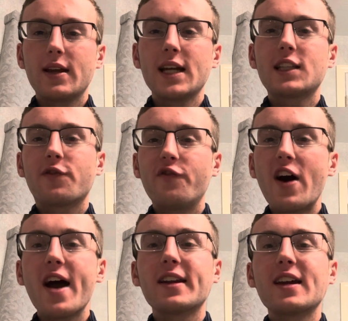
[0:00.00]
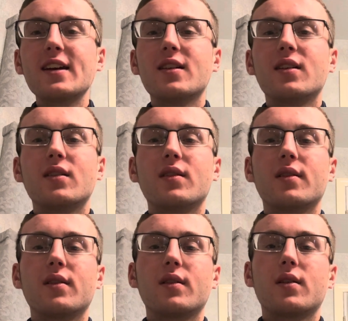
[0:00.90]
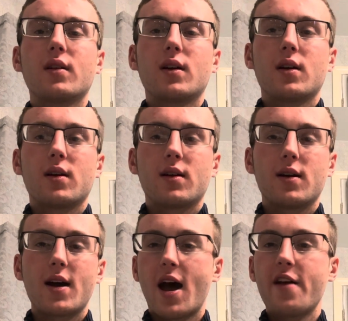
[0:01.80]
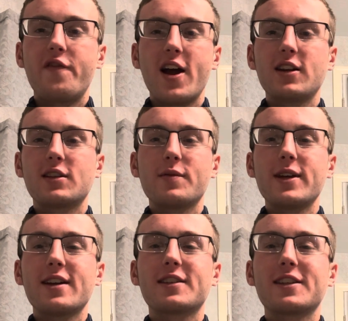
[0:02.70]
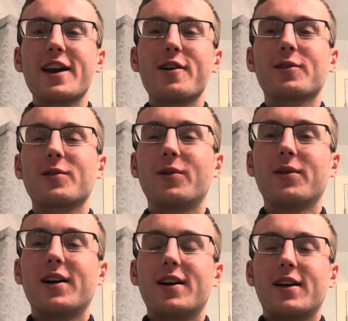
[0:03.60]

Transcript: it's funny. I find it to be hysterical.